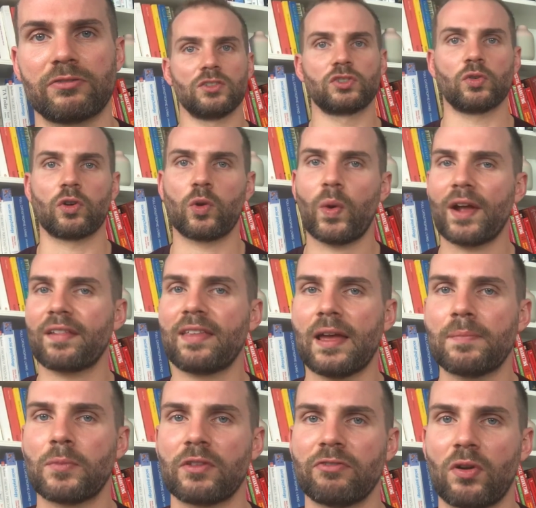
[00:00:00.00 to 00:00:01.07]
So quick
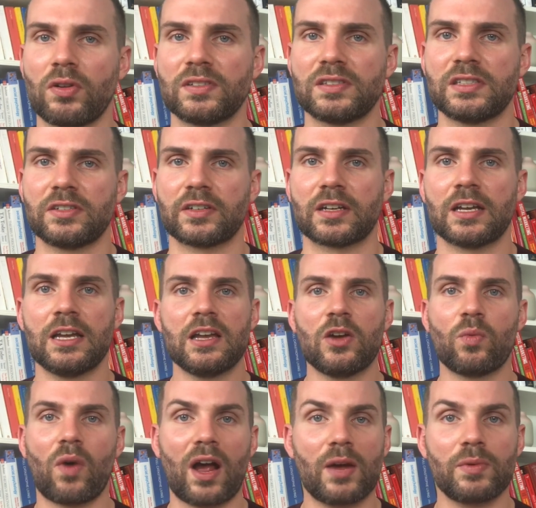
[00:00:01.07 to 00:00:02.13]
tip with volunteering,
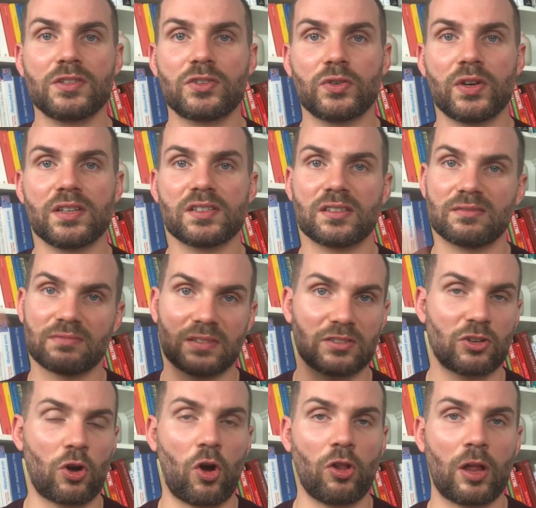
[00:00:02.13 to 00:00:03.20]
what I would do is
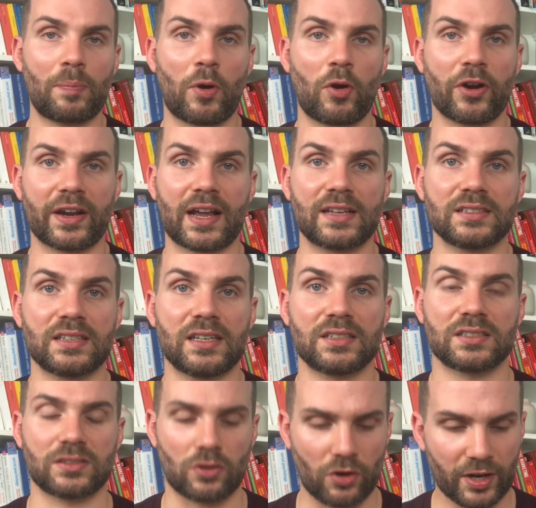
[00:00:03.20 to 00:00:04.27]
call up
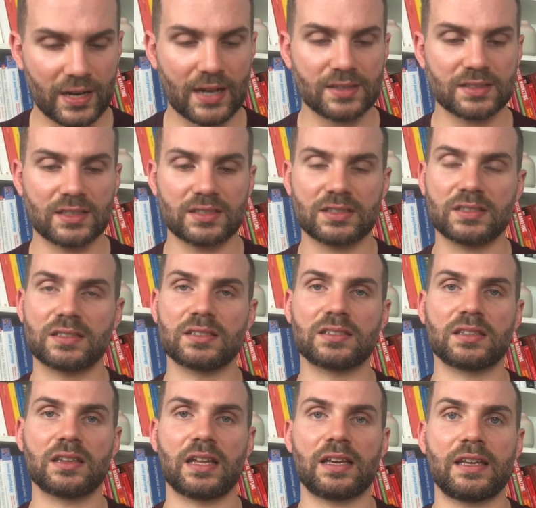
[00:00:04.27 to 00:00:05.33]
organizations
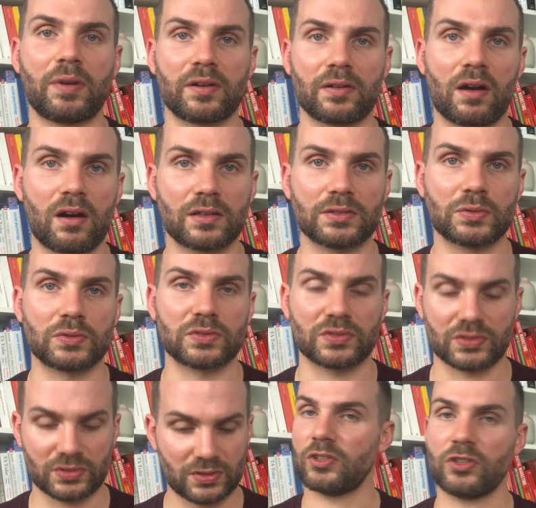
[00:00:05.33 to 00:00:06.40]
like
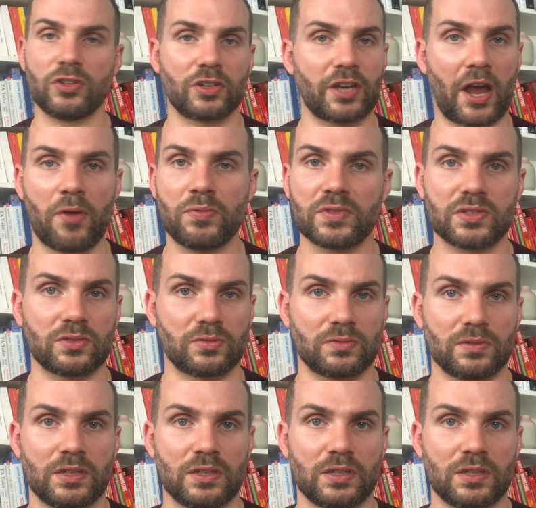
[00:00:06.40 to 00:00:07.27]
Bernardo's, your council.